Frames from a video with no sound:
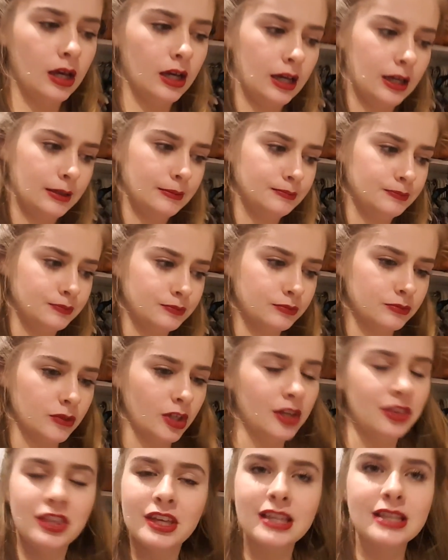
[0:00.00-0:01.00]
I
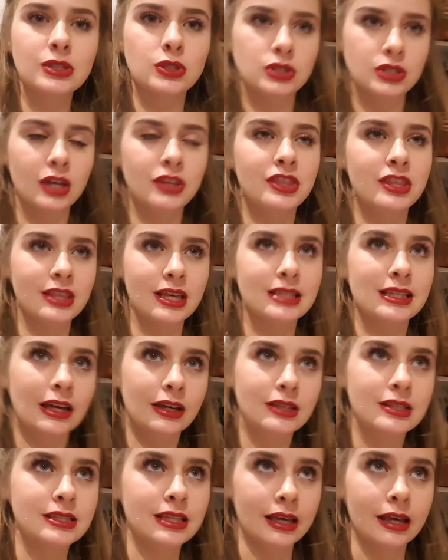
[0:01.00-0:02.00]
think that's how
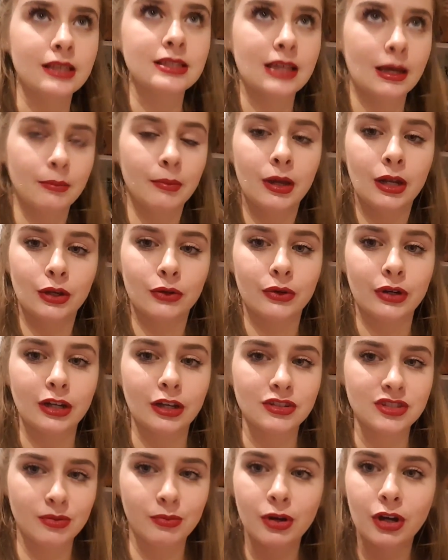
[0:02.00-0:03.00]
you say it, San
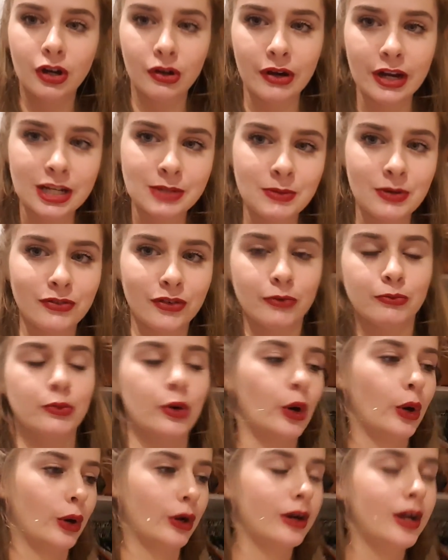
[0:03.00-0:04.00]
Pellegrino. Someone correct me if I'm
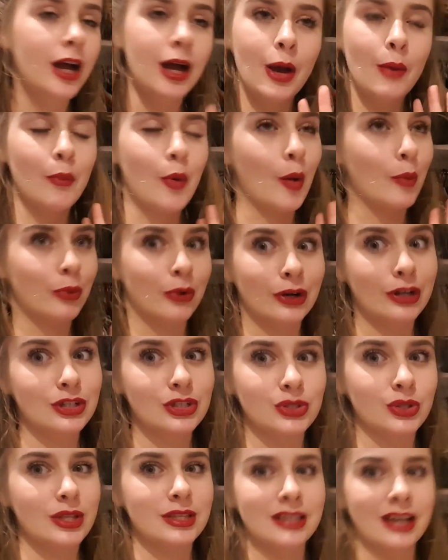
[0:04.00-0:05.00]
wrong, but I'm pretty
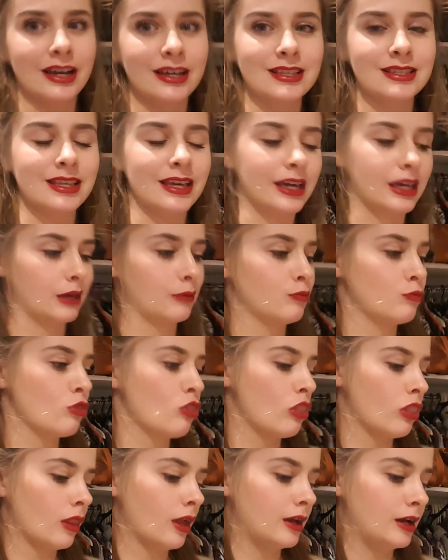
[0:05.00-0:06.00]
sure that's how you say it.
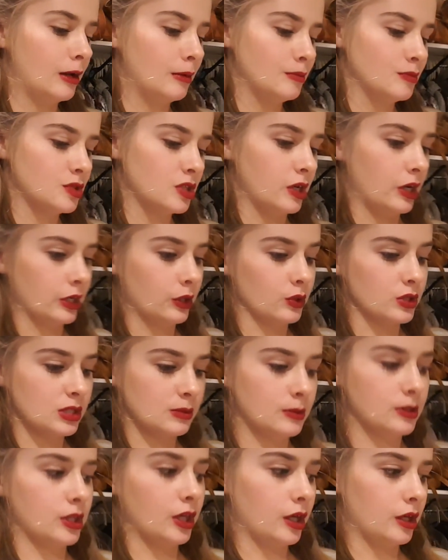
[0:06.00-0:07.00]
So yeah, I got
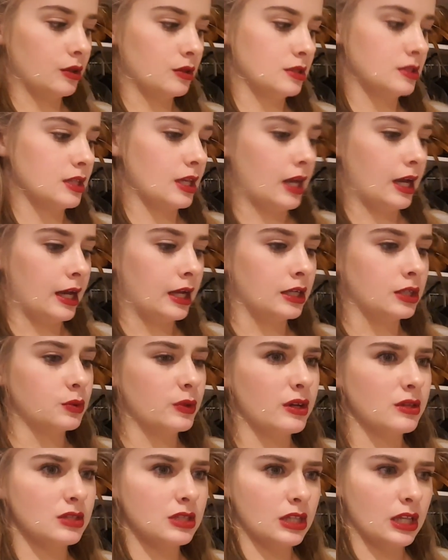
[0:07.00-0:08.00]
some of those, and
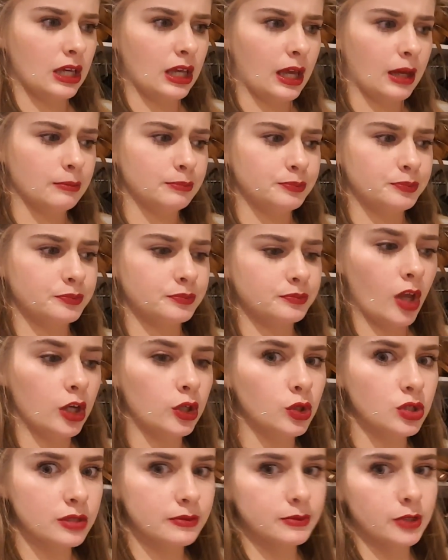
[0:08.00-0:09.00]
what else did I get? I
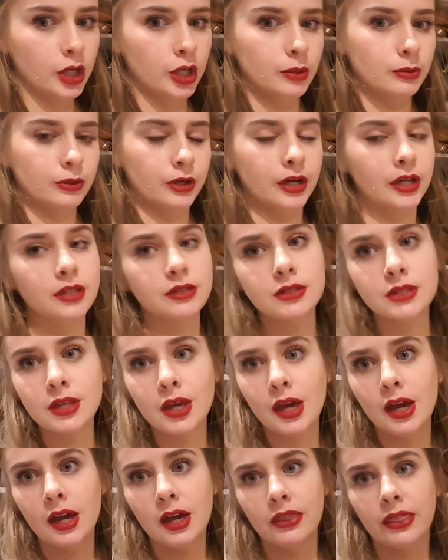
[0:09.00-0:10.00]
got some Toblerones.
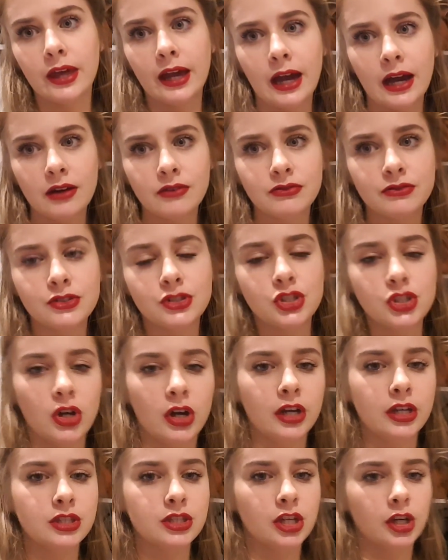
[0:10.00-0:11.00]
They have
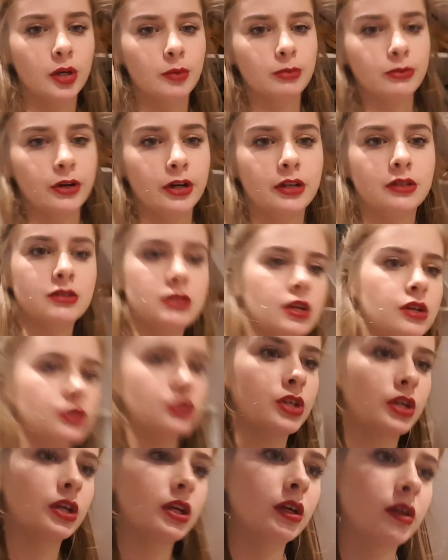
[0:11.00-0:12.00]
giant Toblerones, I'll
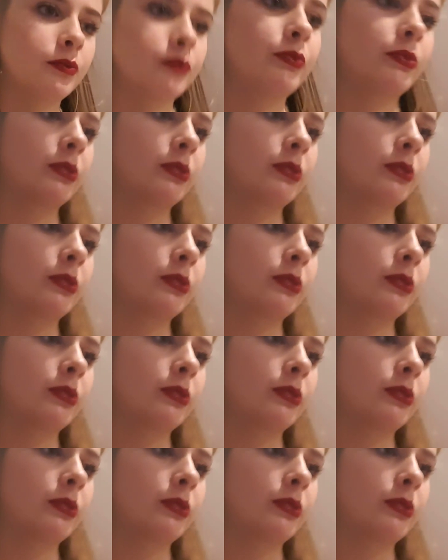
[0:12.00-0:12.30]
show you.